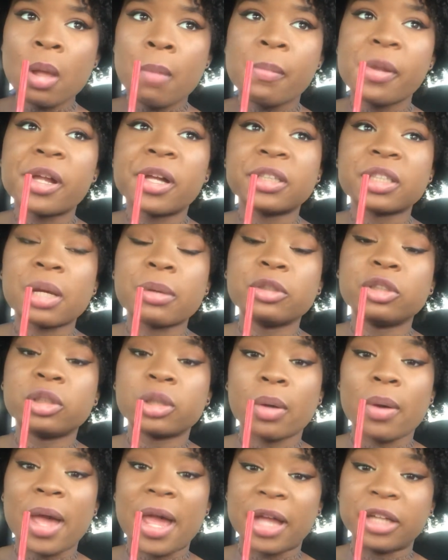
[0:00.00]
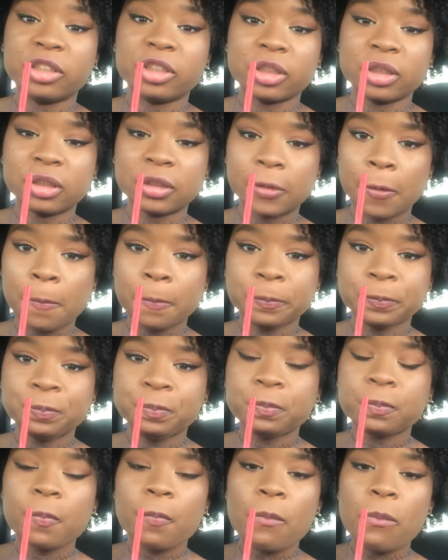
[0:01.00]
Because I was so anxious,
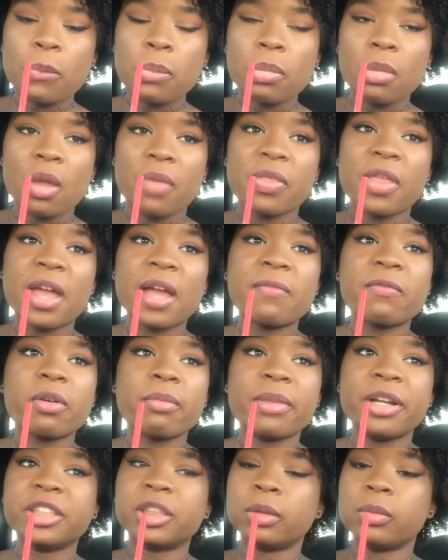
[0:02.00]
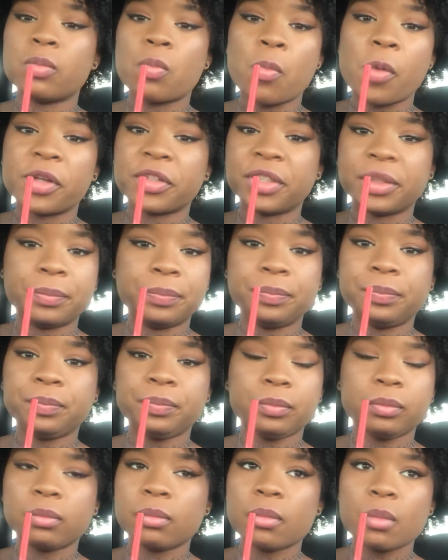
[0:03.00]
the information wasn't
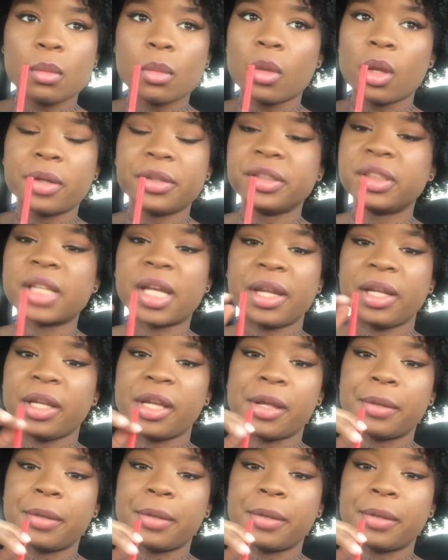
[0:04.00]
setting